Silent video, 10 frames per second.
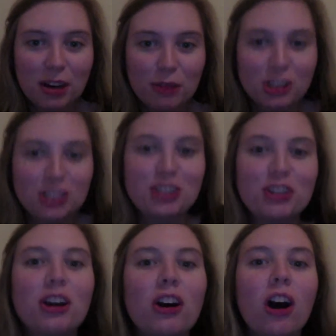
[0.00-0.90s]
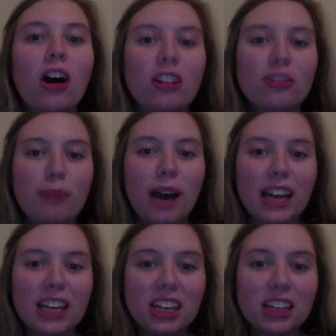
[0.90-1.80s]
I want to show y'all all of
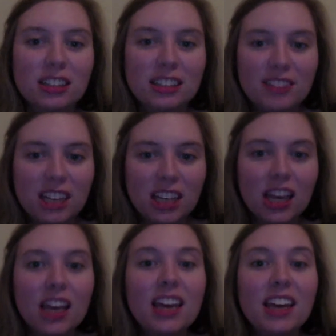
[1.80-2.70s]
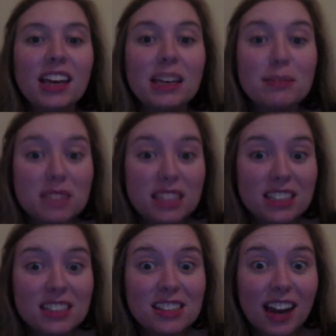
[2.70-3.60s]
my Young Living
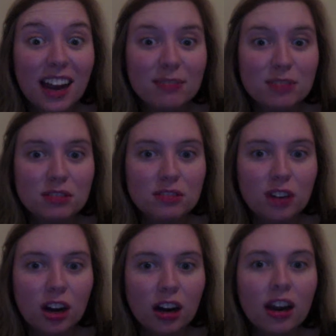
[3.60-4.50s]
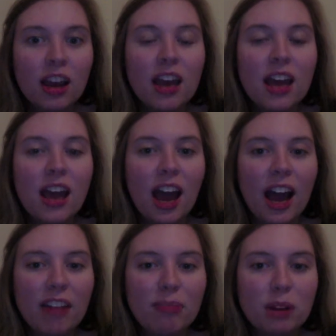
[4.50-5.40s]
empties that I have so far.
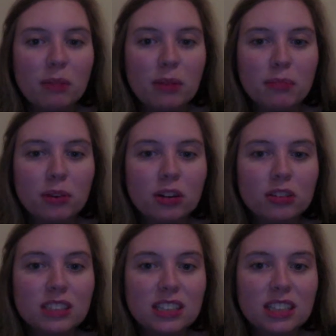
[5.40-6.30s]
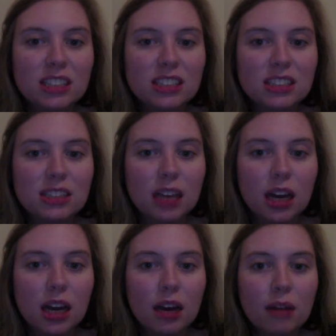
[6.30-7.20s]
I have been a member since
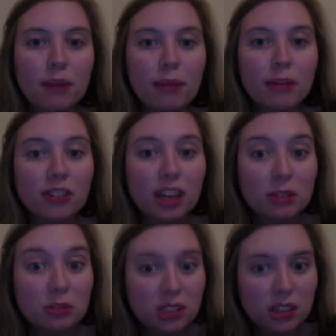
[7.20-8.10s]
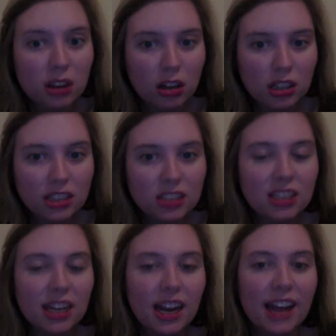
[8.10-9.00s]
my birthday, which was in
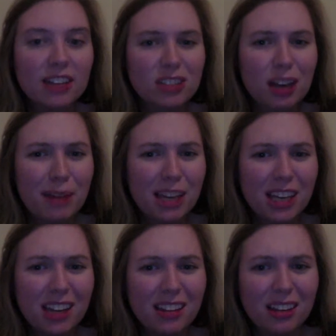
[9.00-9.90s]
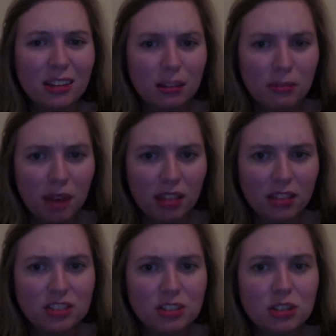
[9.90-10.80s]
August, and I actually got my kit at the end of the
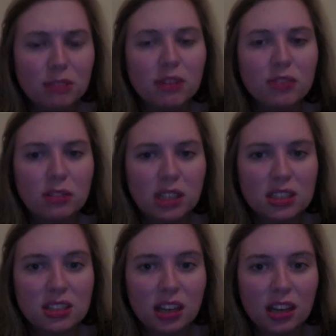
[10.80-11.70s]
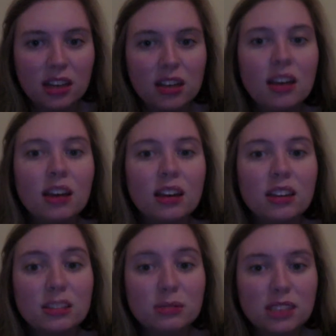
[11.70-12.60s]
month, so it took me a few weeks to get it
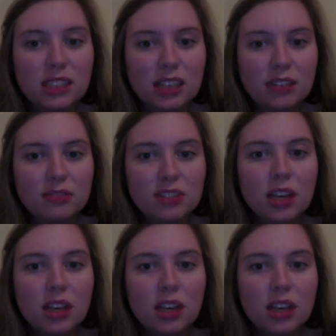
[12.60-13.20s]
because it was a gift.